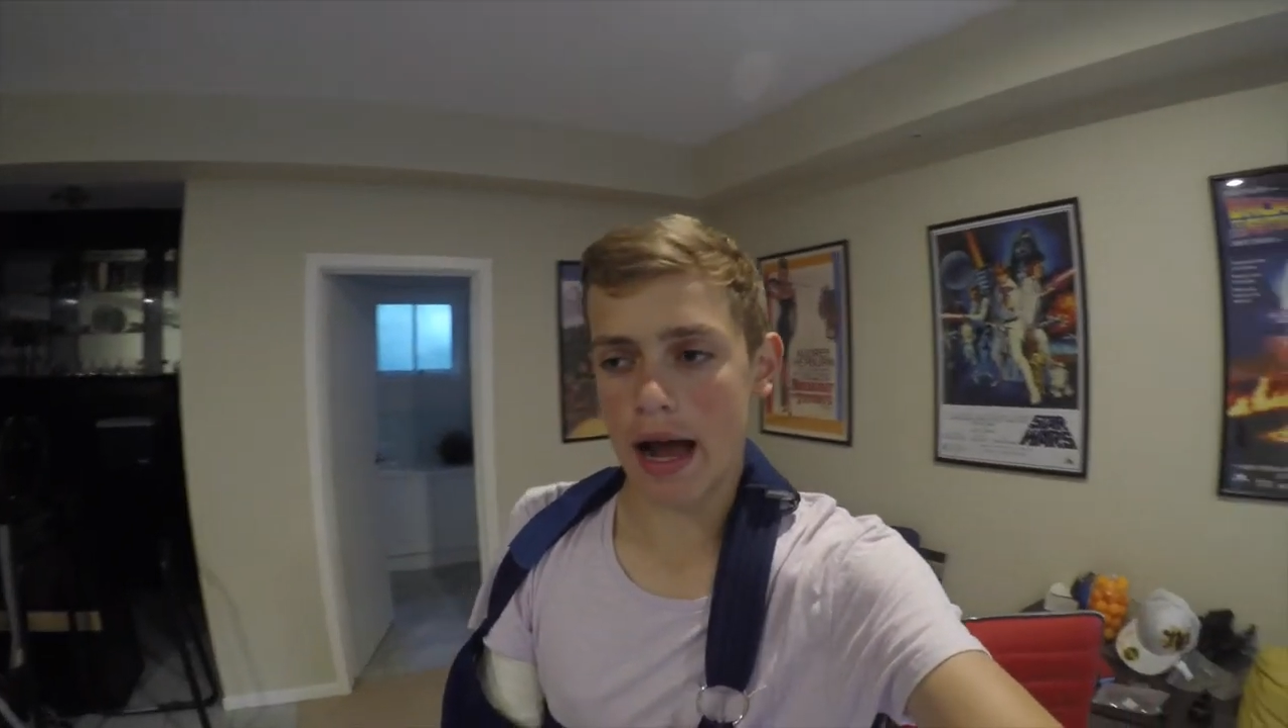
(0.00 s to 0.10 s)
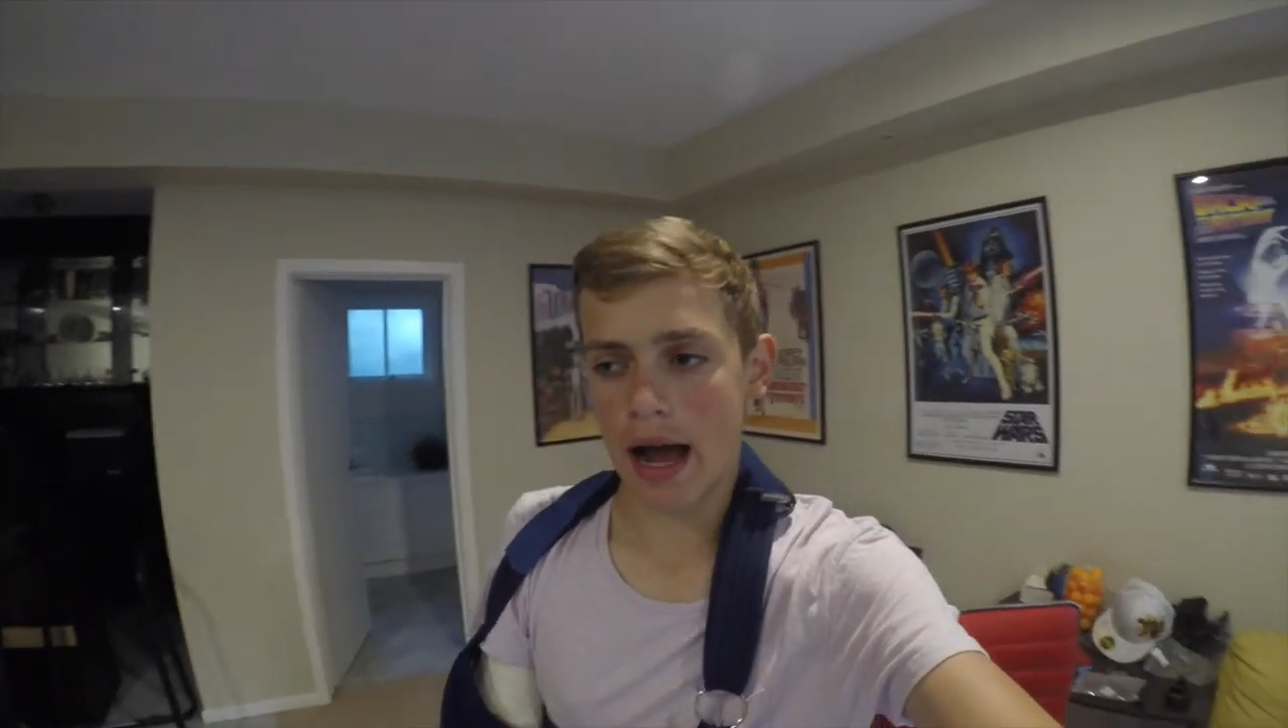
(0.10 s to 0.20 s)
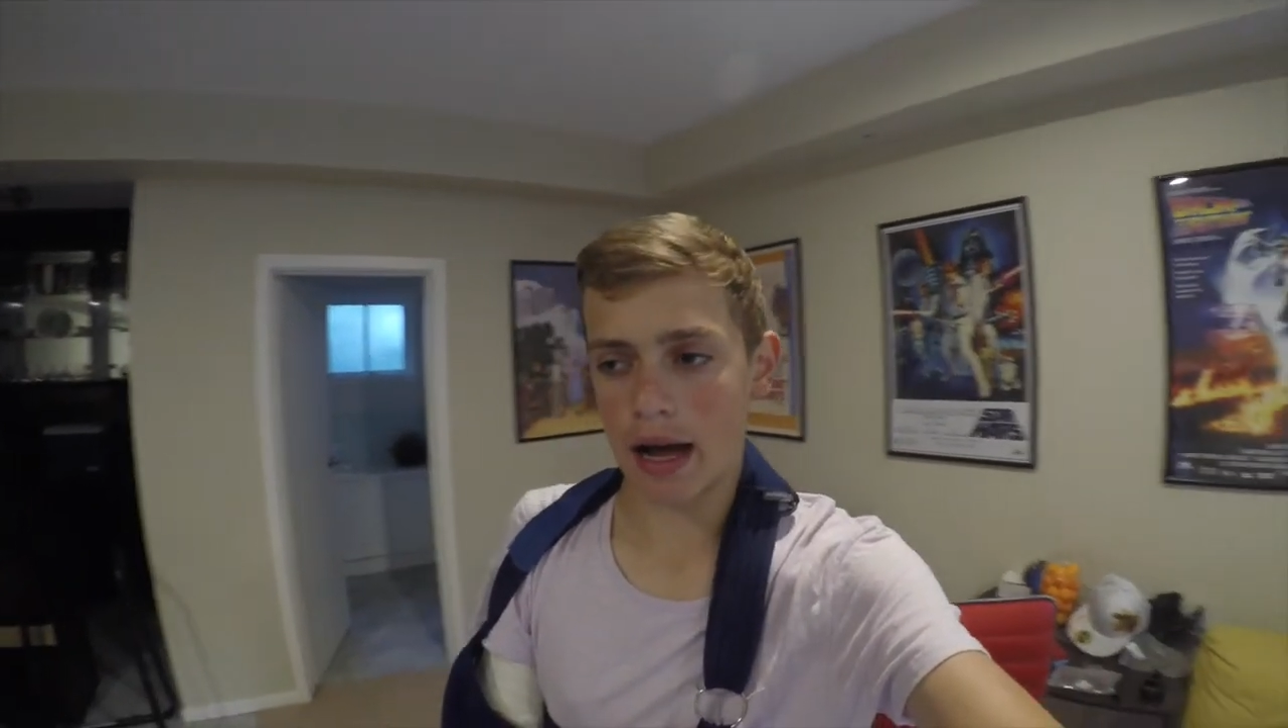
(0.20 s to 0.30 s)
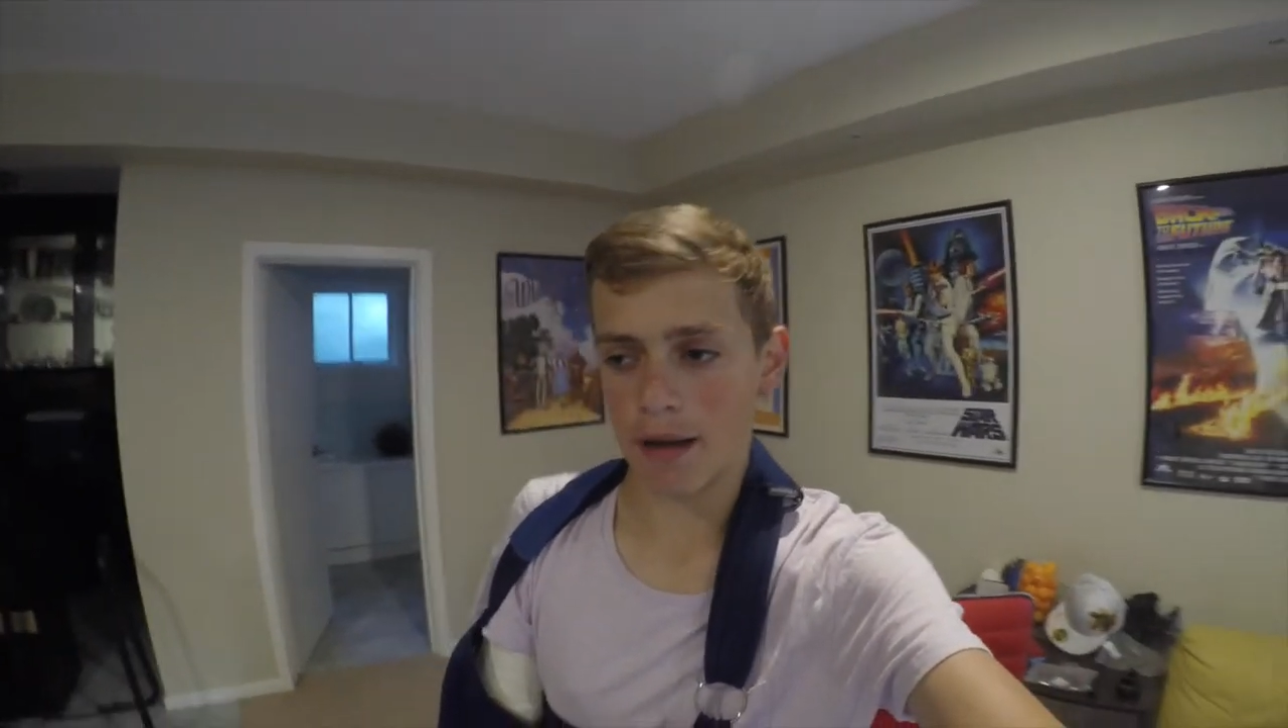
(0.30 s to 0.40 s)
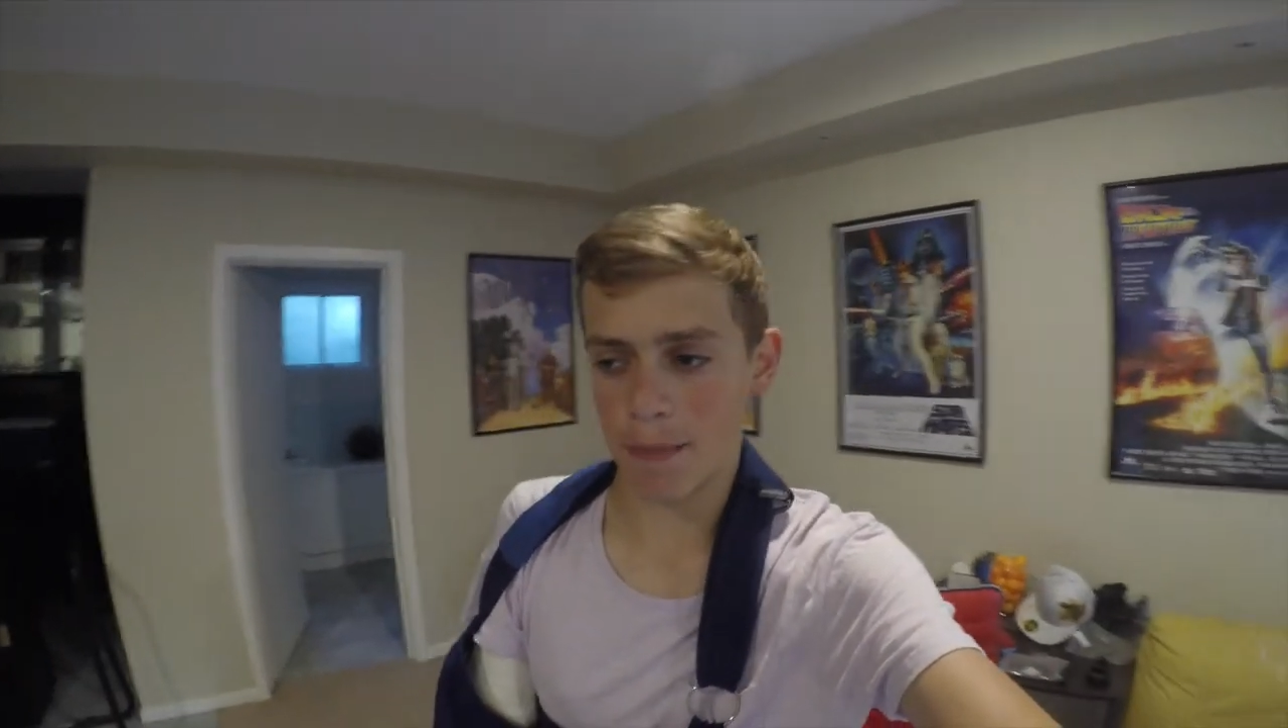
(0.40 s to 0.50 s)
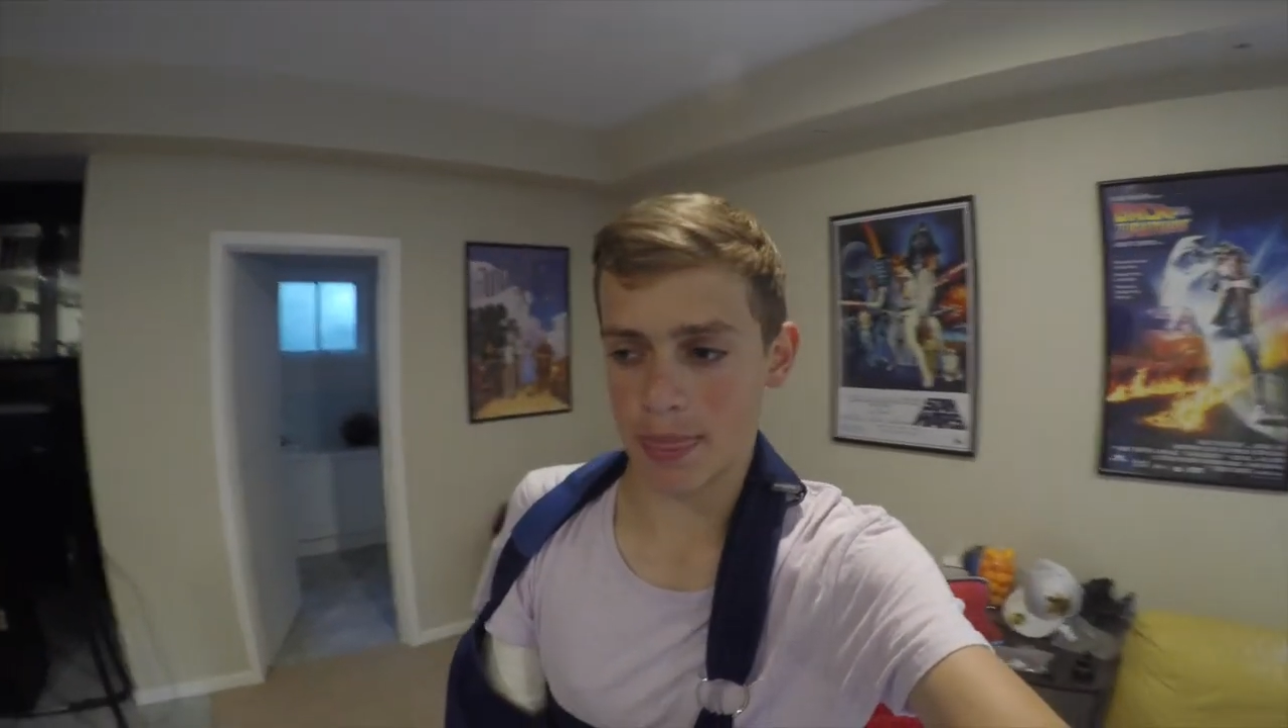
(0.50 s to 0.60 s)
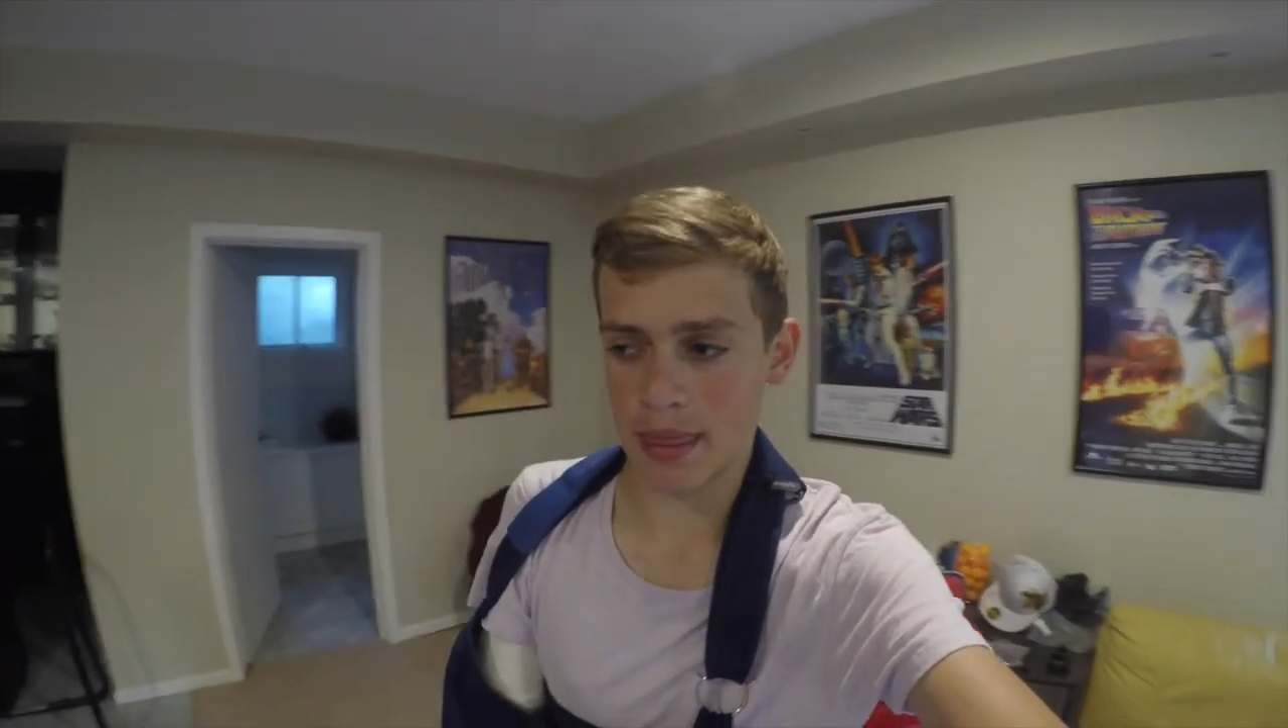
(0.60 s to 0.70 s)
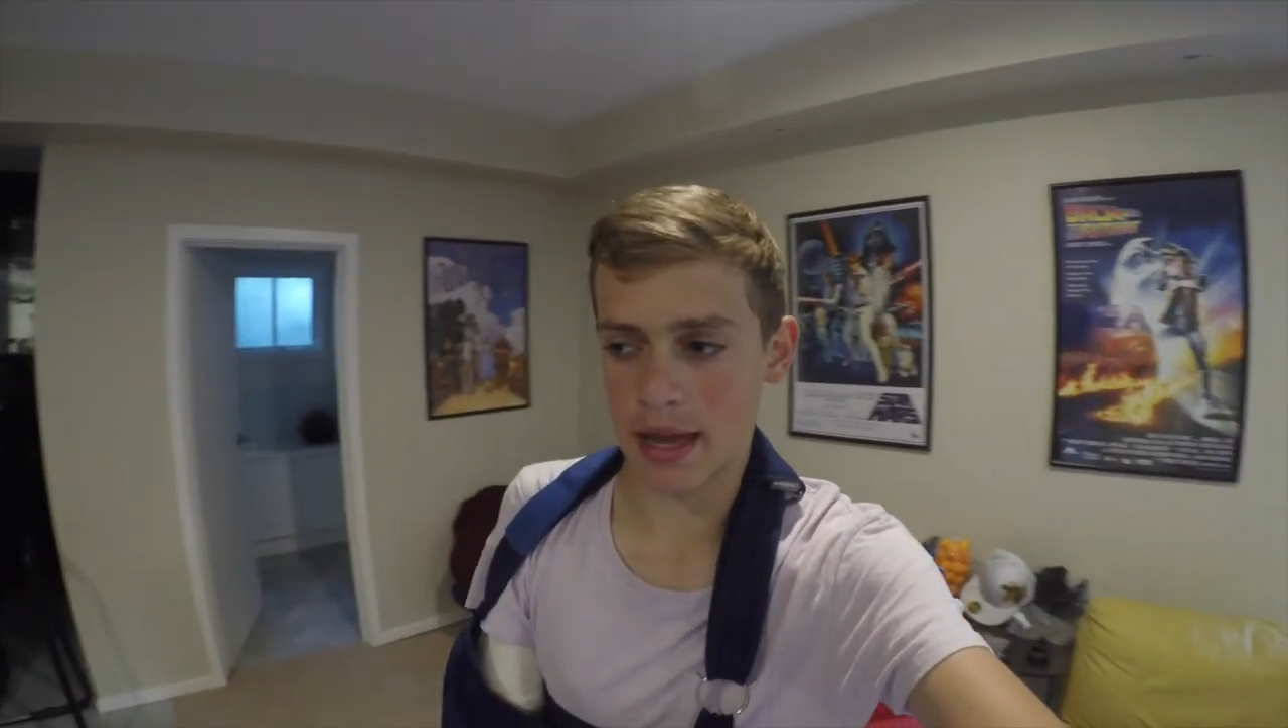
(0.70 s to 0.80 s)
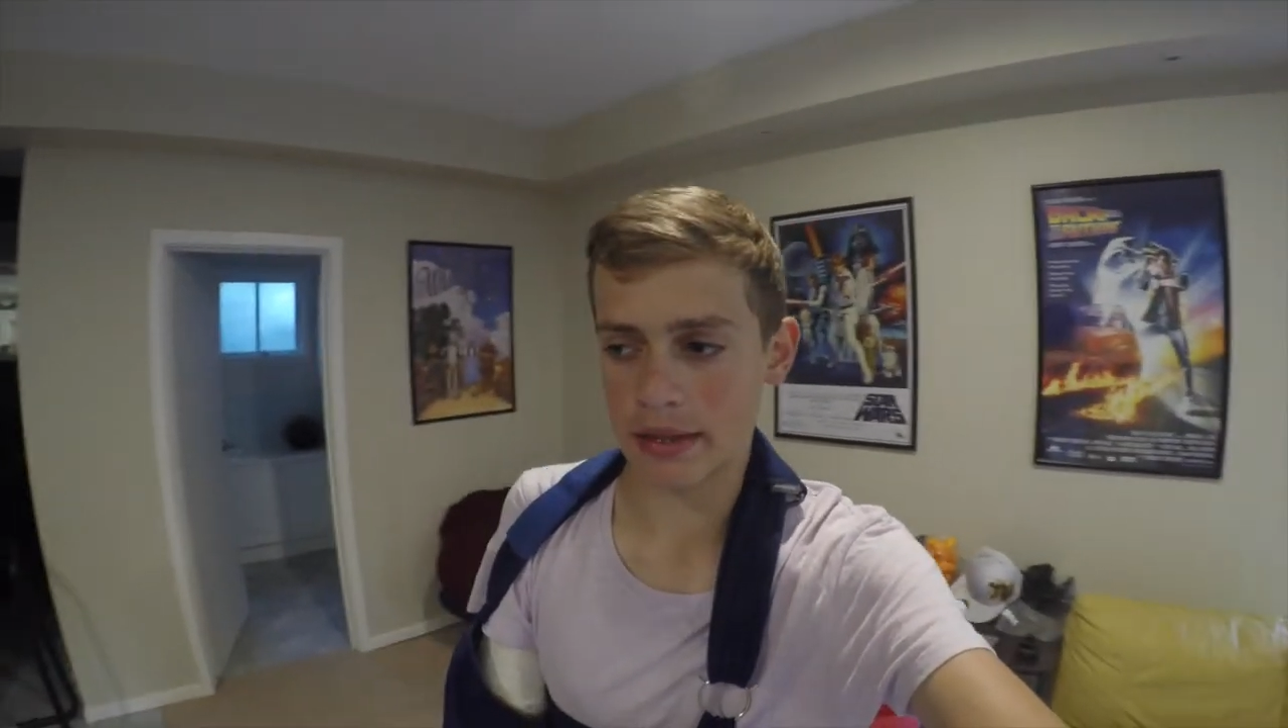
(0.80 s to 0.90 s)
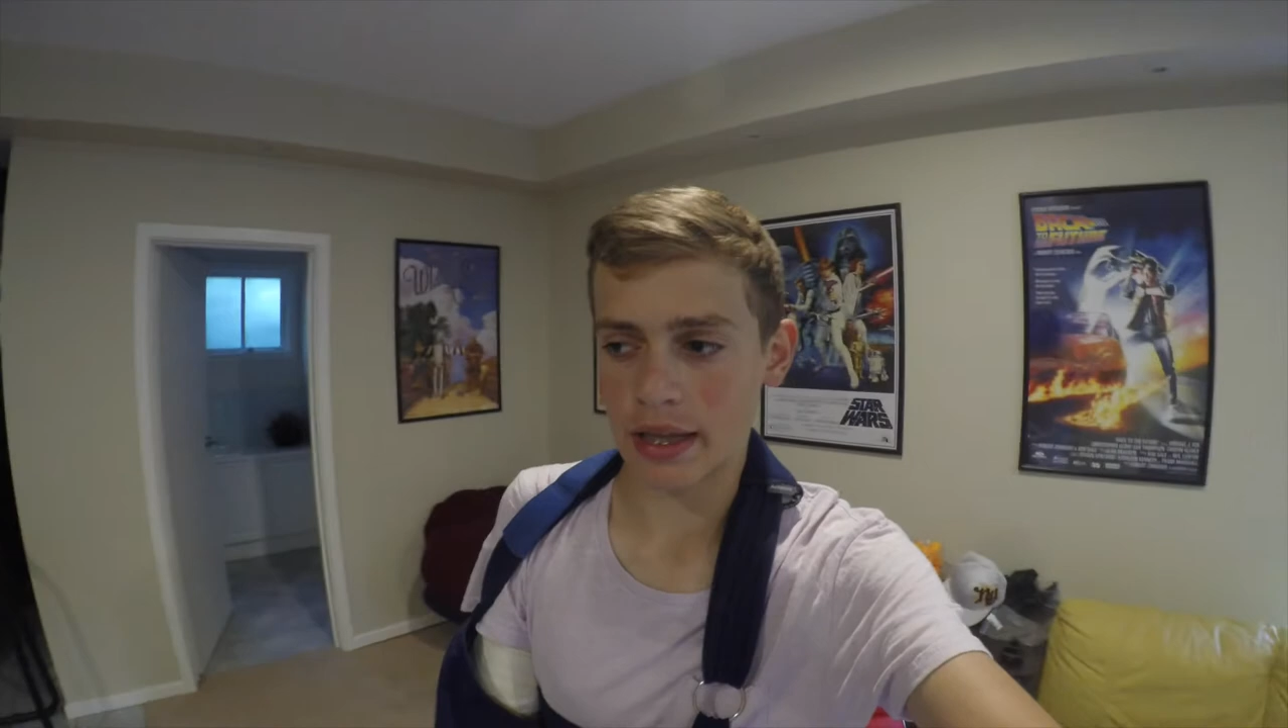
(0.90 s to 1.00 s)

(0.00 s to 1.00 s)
and